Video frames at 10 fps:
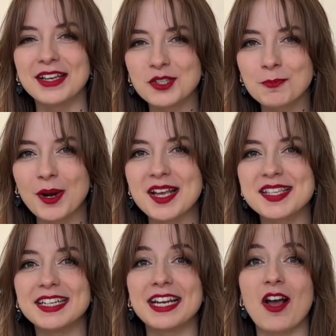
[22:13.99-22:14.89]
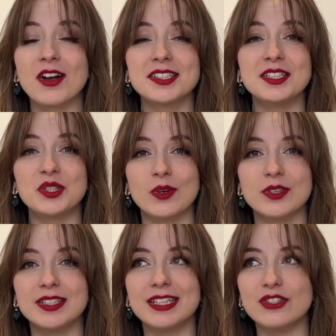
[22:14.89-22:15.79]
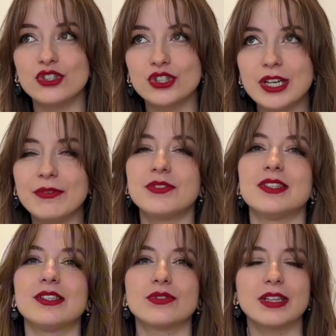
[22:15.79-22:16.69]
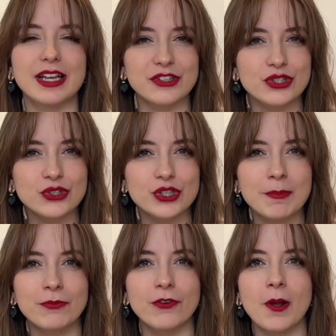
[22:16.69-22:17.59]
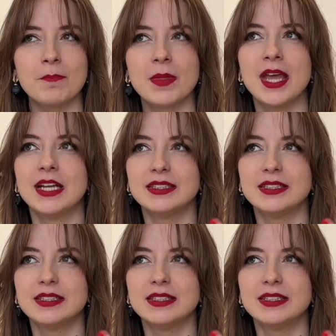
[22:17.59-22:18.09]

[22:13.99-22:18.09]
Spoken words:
Vasopressin and oxytocin shift the relationship from